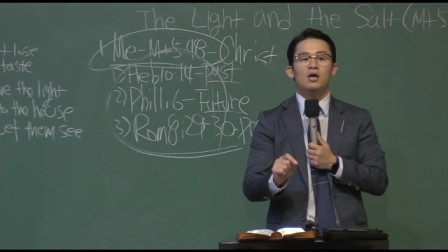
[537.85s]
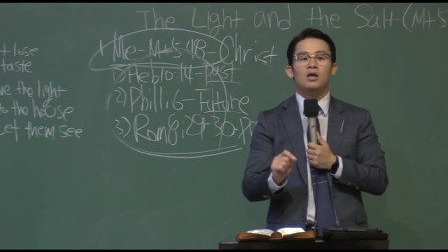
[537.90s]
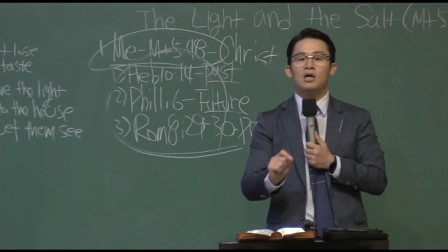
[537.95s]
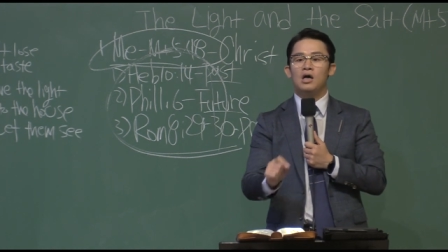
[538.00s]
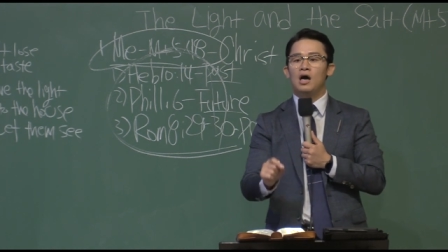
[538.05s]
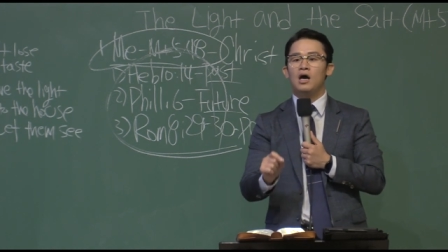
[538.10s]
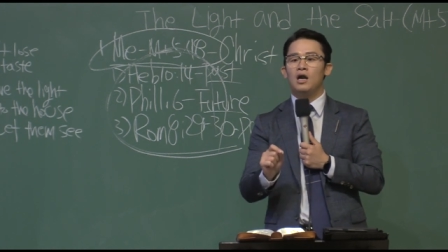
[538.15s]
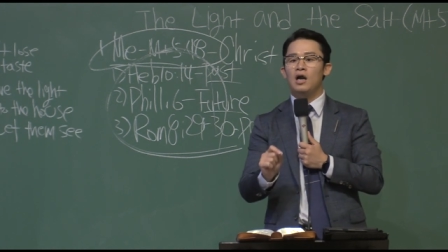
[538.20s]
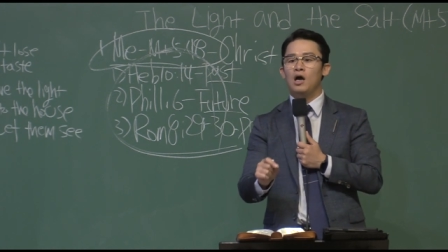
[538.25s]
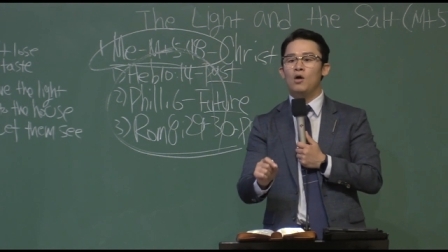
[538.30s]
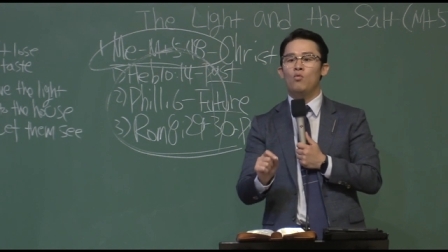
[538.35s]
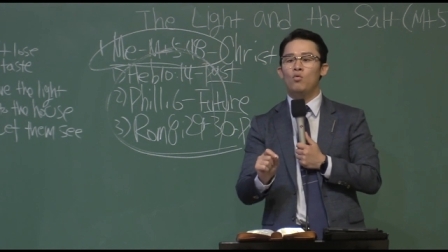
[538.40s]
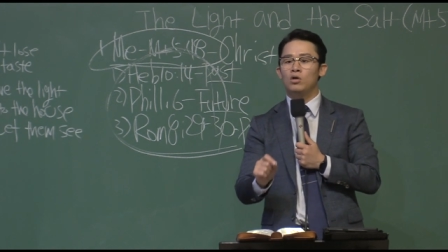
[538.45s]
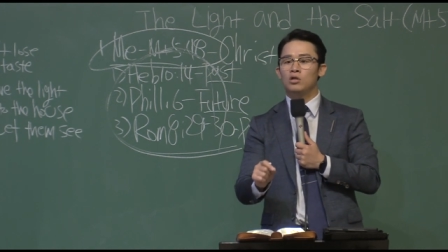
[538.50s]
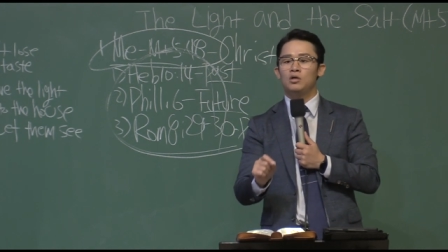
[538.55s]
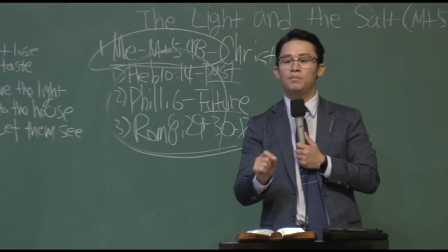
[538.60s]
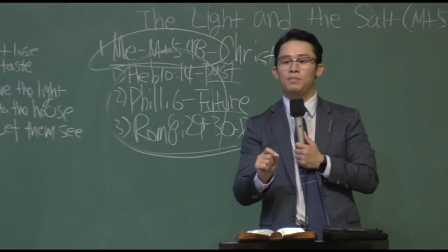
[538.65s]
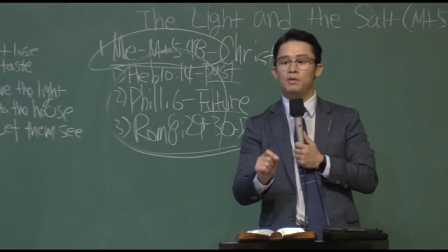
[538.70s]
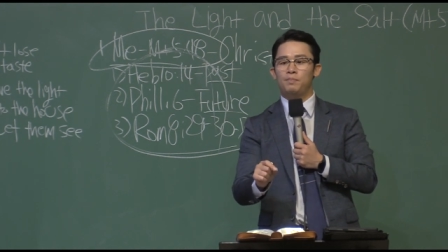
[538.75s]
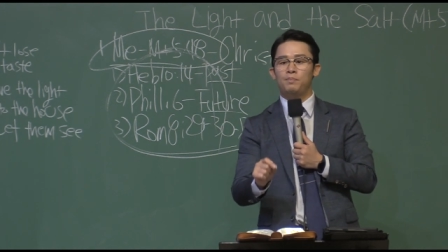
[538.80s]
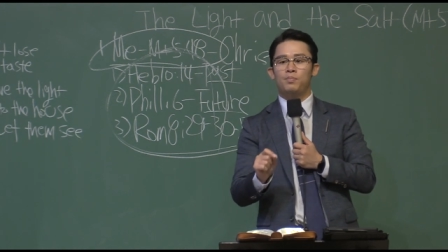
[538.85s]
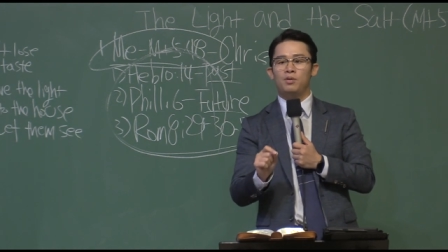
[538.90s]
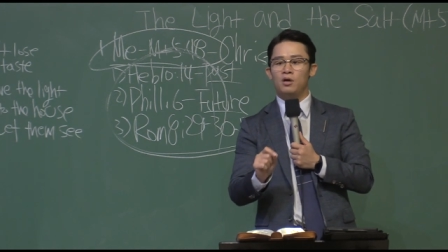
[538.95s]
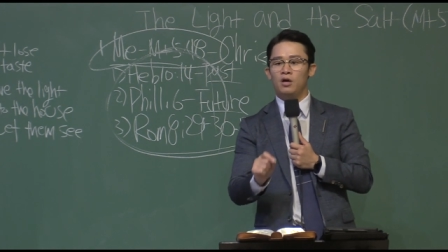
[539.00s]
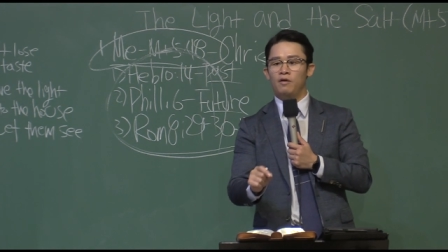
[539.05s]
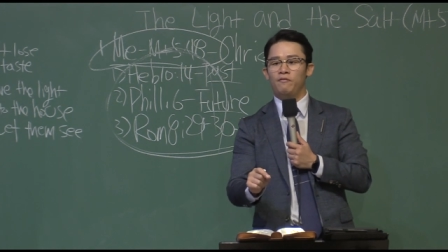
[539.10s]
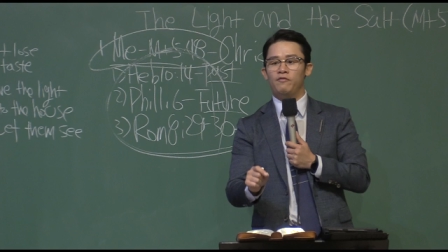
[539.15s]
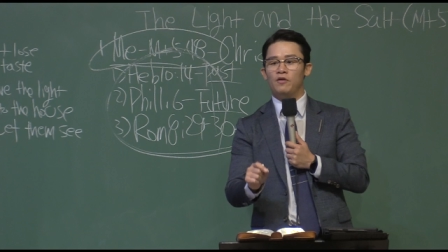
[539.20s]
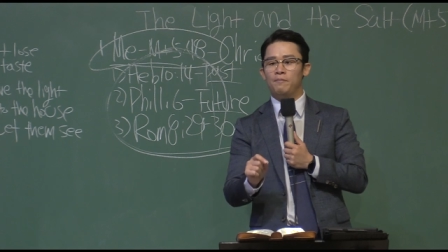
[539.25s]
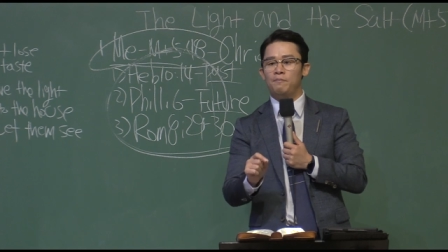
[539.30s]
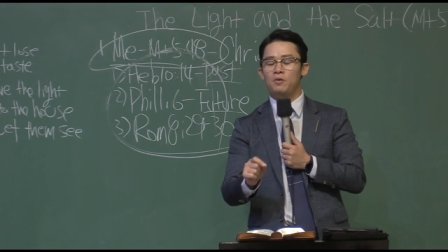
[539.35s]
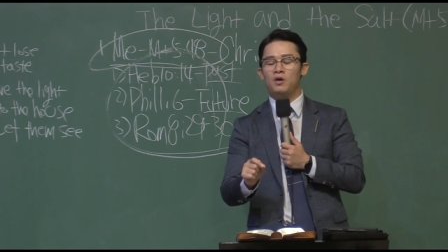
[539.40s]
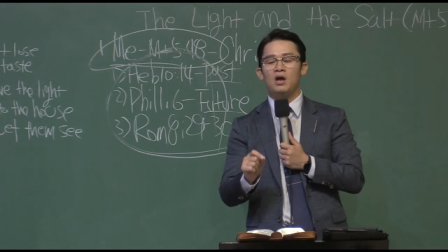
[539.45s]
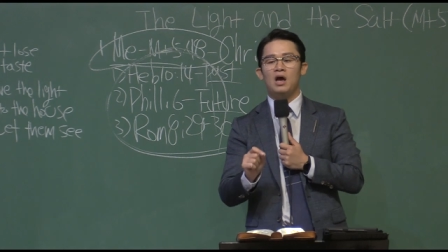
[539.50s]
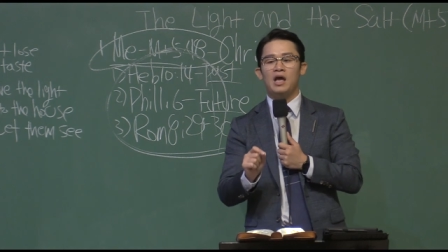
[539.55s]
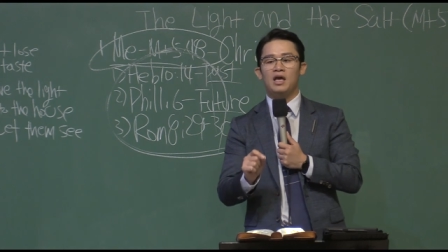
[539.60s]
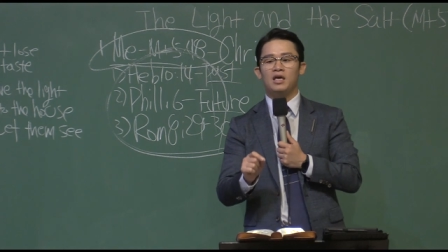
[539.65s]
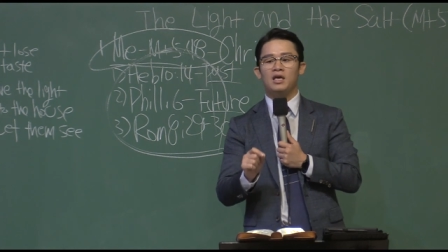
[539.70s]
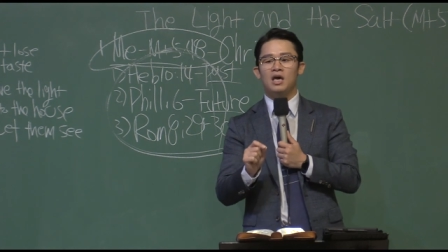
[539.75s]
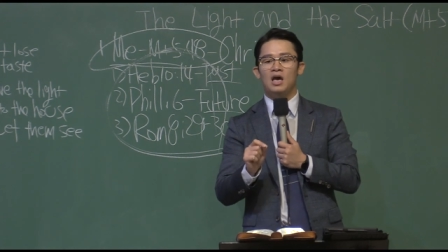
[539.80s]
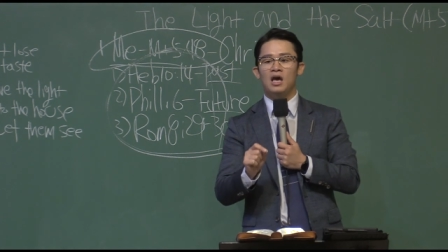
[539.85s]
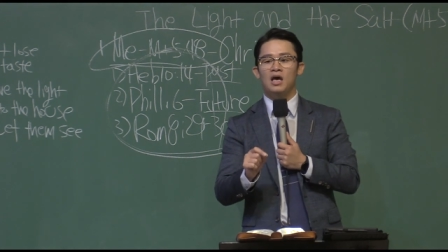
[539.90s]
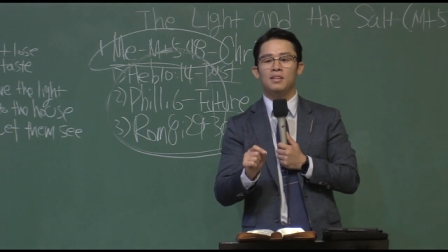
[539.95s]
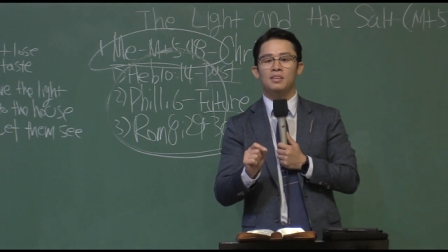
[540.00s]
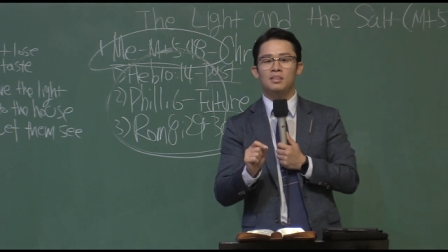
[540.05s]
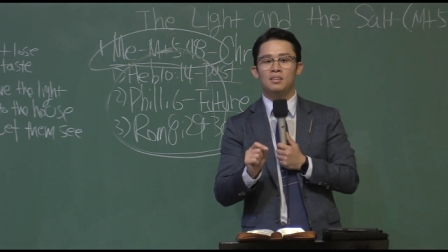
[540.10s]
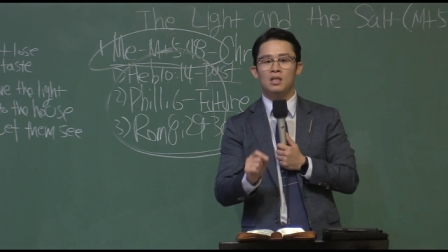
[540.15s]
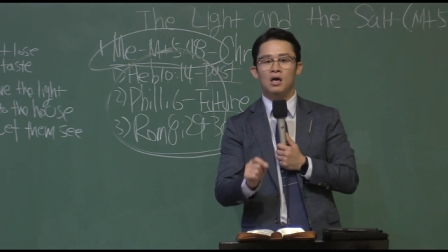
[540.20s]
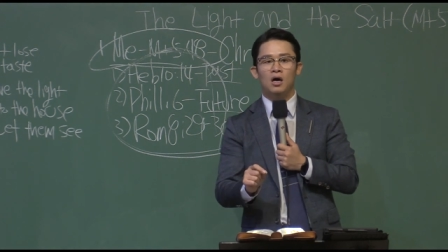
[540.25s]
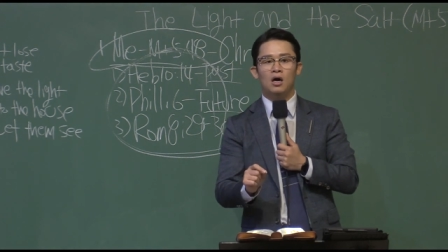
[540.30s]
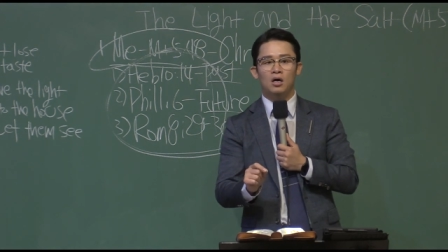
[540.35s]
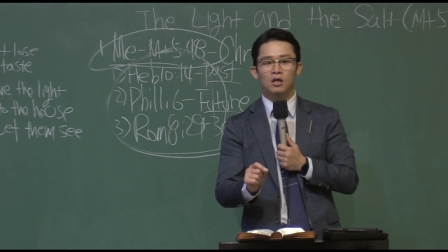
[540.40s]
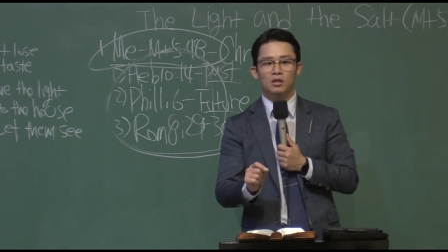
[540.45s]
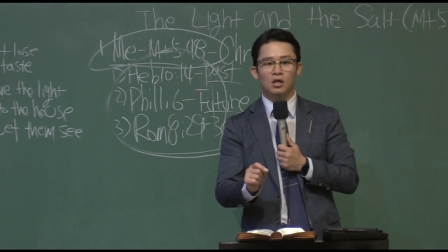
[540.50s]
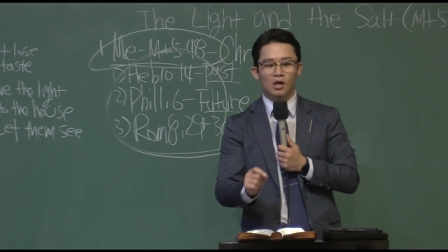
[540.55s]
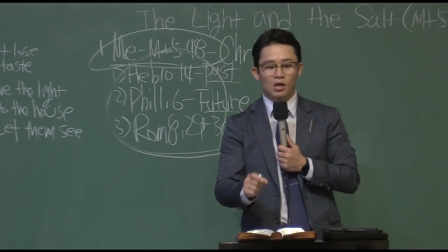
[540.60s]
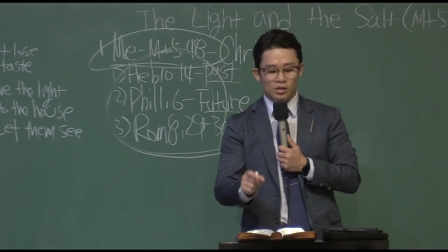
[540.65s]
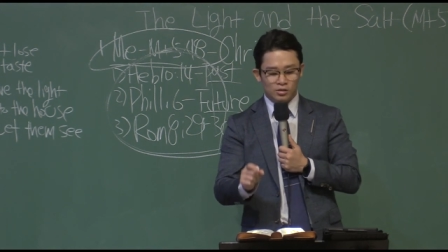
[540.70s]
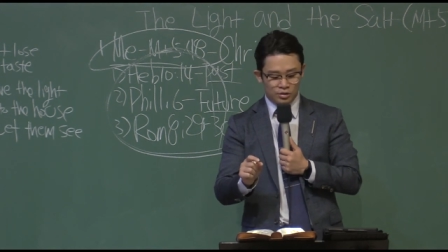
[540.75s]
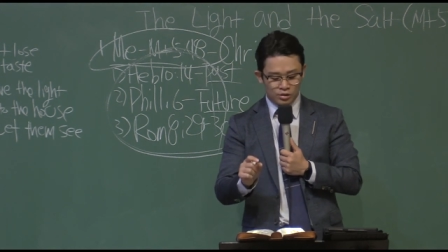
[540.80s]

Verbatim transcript: God, I want to be perfect, but I cannot.